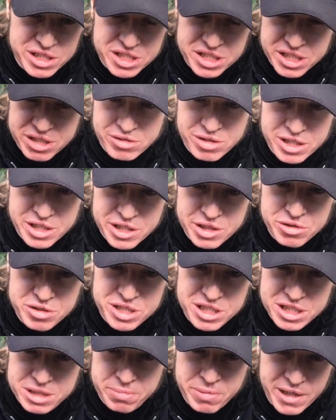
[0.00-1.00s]

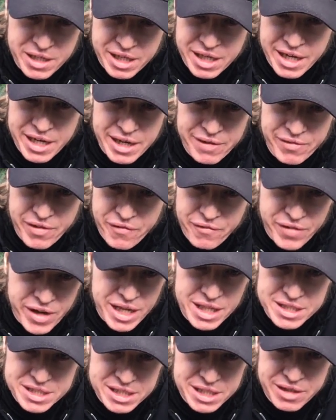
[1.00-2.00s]
Syracuse has been kind of
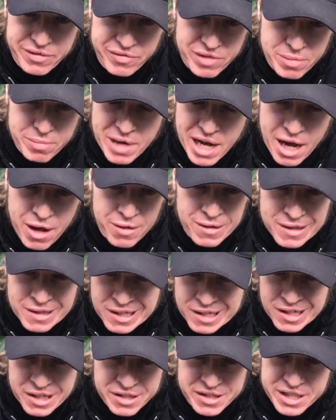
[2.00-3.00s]
evasive about
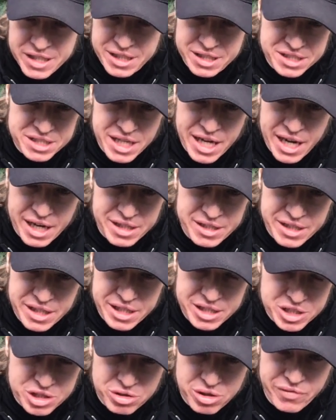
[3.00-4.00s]
the exact
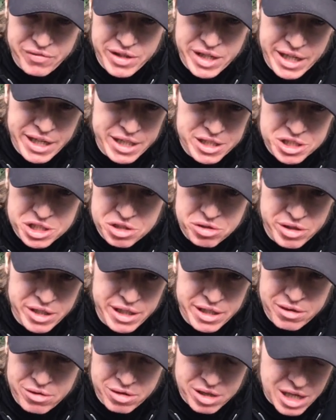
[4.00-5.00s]
nature of the injury.
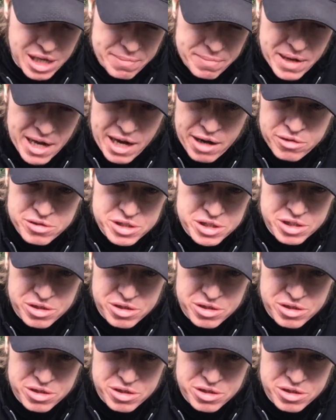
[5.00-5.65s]
It'll come out